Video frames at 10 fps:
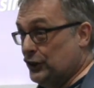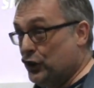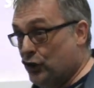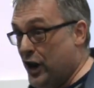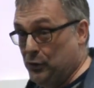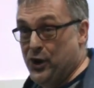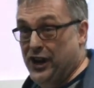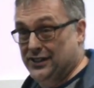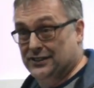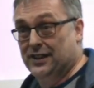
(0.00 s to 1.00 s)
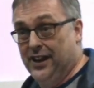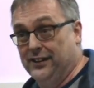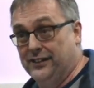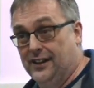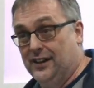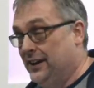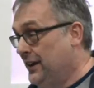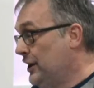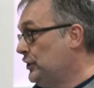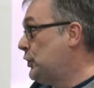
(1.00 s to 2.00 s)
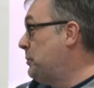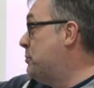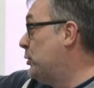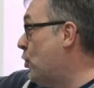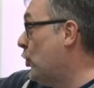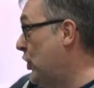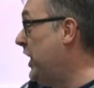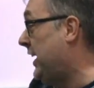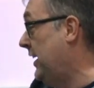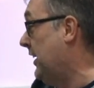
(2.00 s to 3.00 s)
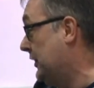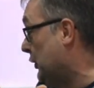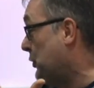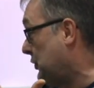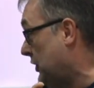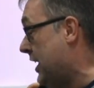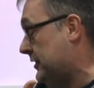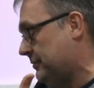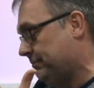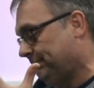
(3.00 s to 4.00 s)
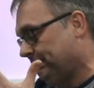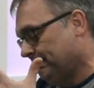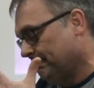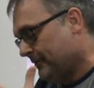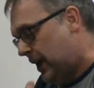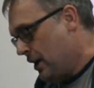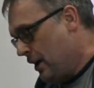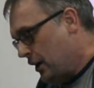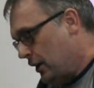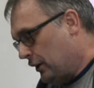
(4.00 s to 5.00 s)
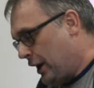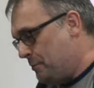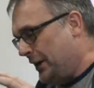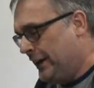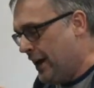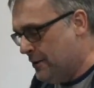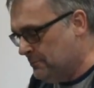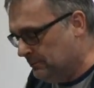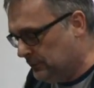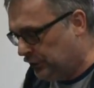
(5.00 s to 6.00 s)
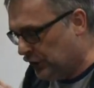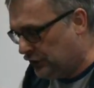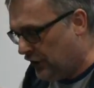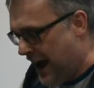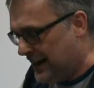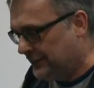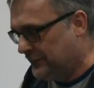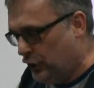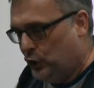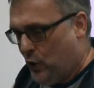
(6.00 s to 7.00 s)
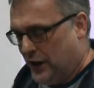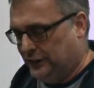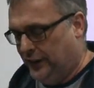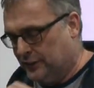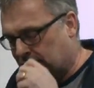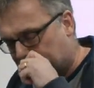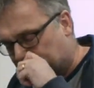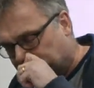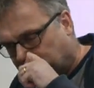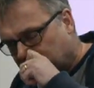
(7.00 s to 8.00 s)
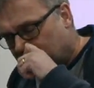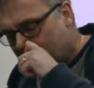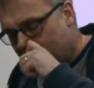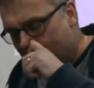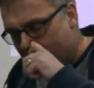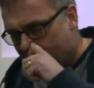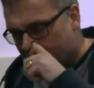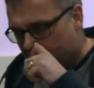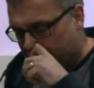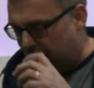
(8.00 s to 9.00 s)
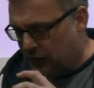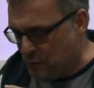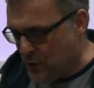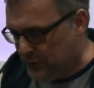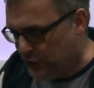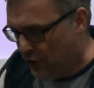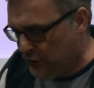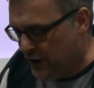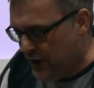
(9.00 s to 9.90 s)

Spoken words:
is a great word, isn't it? To be brought near, as Luke said. Let me just ask two questions, and then we'll be done.